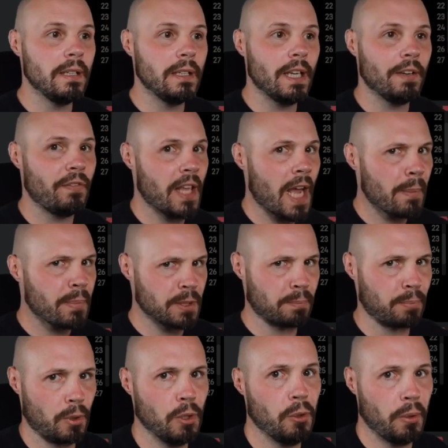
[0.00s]
If the app is
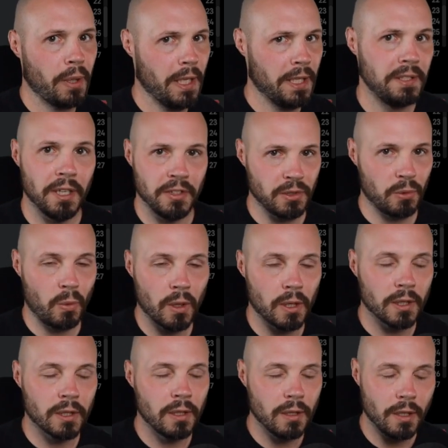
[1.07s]
broke and doesn't
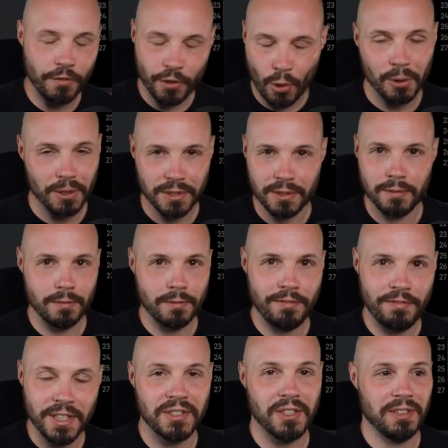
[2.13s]
work, of course,
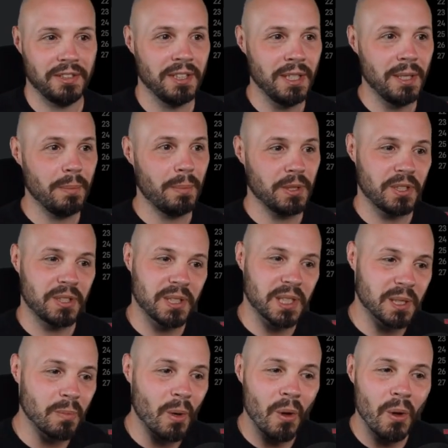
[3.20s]
fix it. But
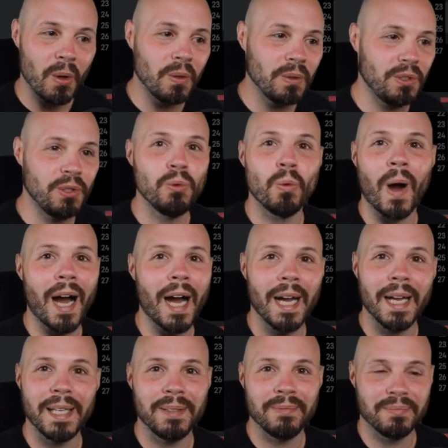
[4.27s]
small
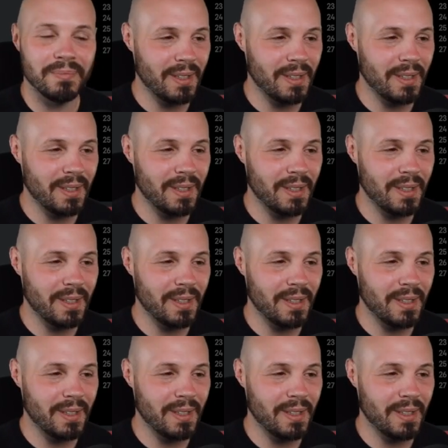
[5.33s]
UI,